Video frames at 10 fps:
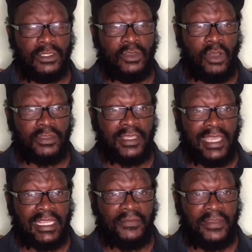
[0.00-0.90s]
You got to
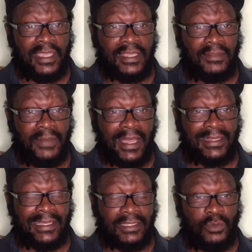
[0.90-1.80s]
get the vehicle
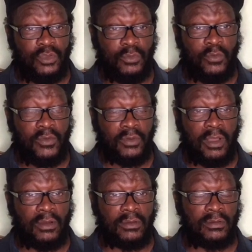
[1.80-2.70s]
back. That's how you move
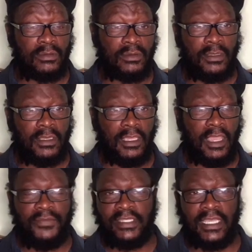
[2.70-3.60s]
around.
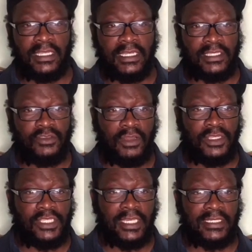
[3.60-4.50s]
Everything in
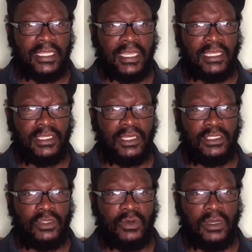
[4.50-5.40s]
astrology is likened
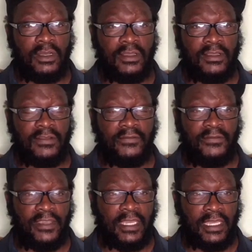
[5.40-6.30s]
unto a
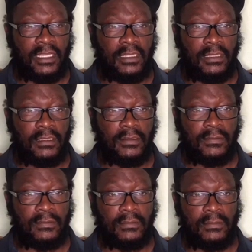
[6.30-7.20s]
vehicle,
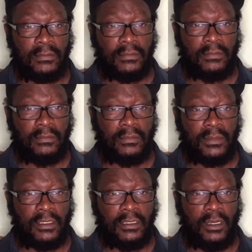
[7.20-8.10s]

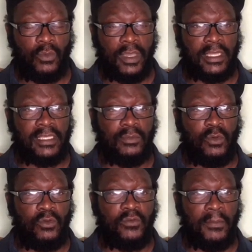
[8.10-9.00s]
a way to
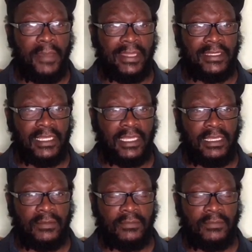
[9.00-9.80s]
move mentally,